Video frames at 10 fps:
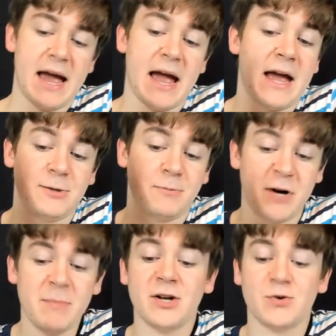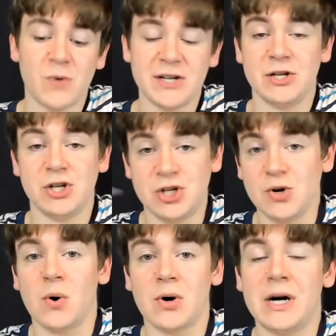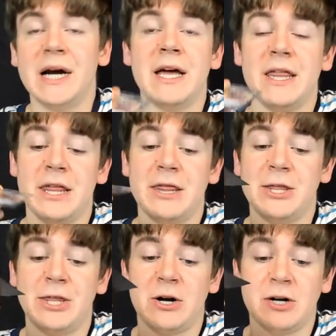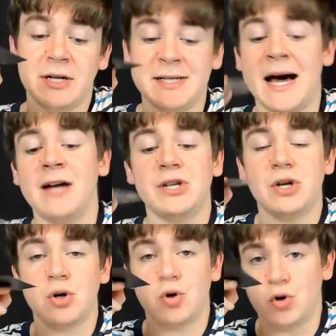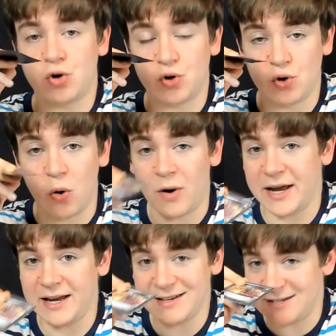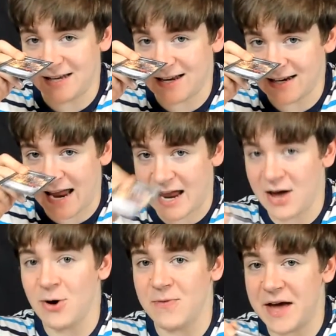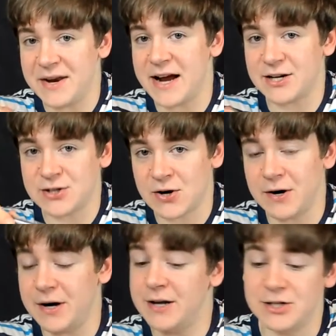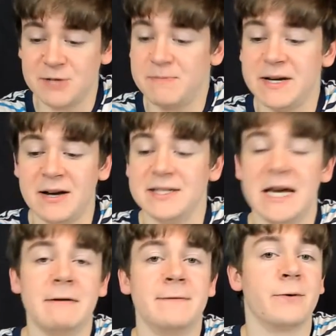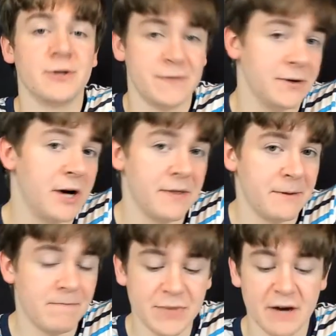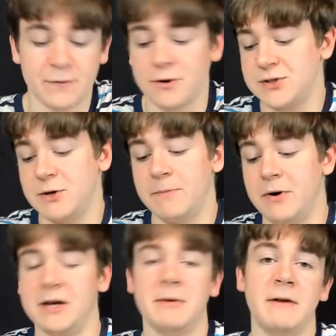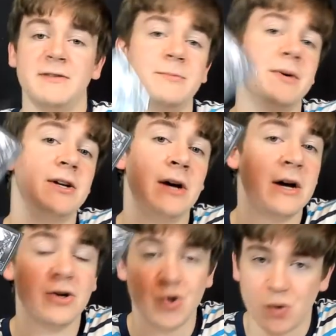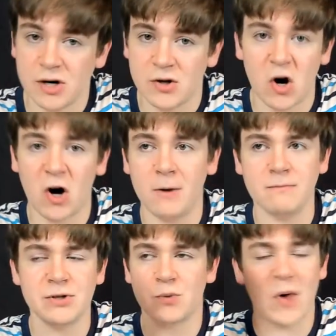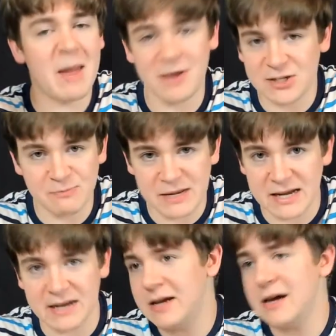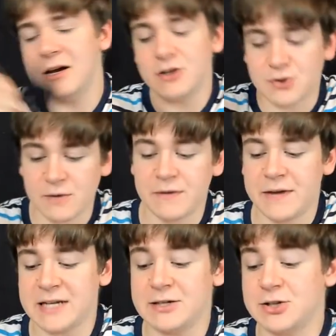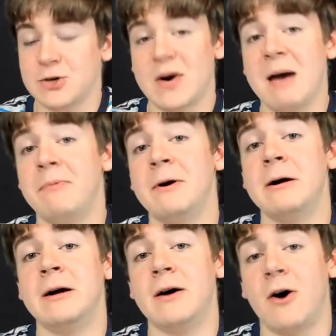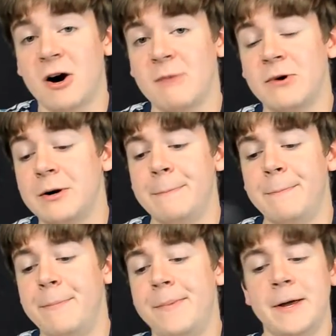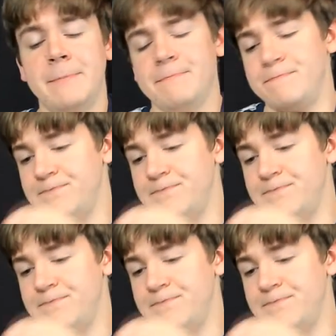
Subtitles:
and pretty much rest assured that they're not going to get KO'd that next turn just because they have a Force Field on them. Of course, your opponent can obviously play Drill Arms, Ramming Speed, certain things that scrap armor, but